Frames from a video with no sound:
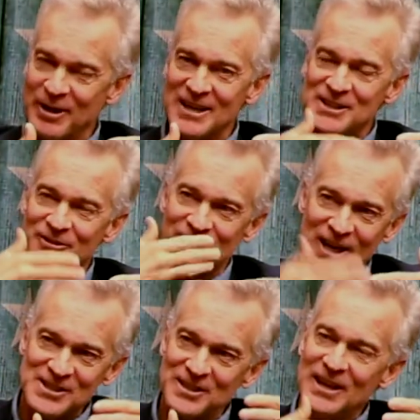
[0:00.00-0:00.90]
because it
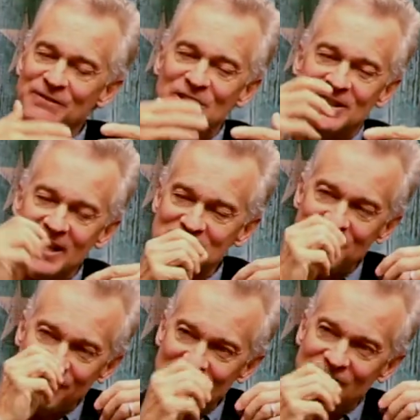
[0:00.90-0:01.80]
doesn't if it doesn't
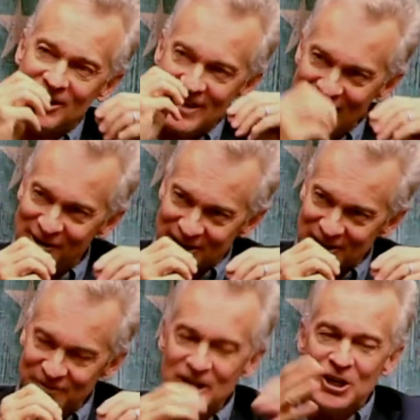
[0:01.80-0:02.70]
fit the
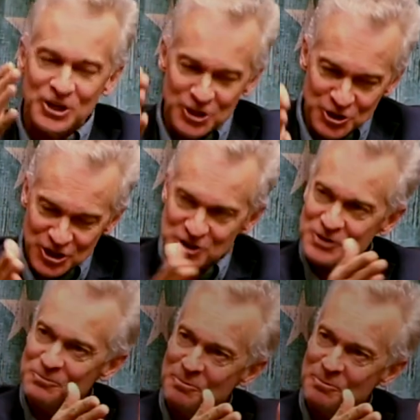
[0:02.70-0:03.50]
narrative you just that